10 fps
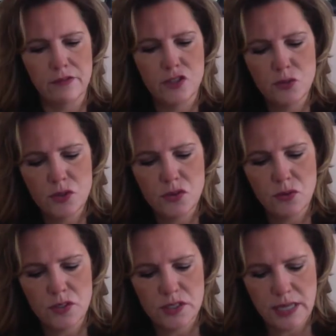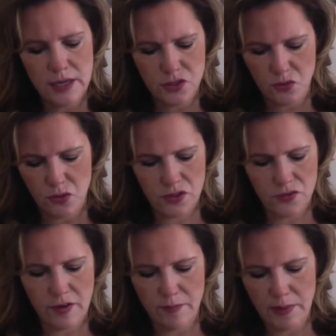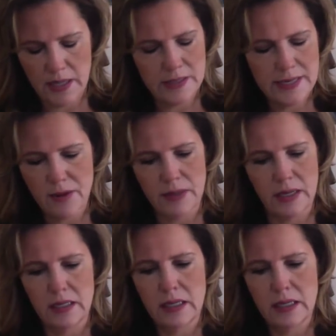Two of Swords, Ten of Swords, Five of Pentacles. It's not real.